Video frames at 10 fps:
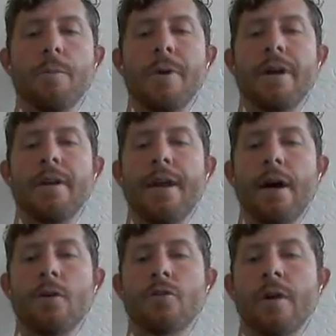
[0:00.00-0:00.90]
we've been in a
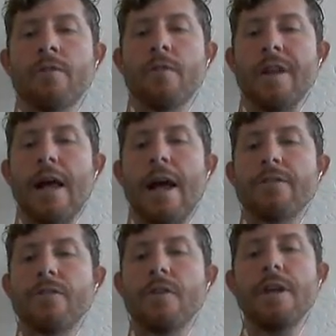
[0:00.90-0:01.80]
downtrend for the
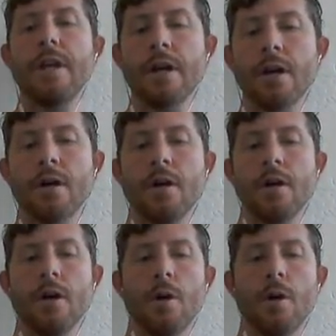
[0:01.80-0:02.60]
last year,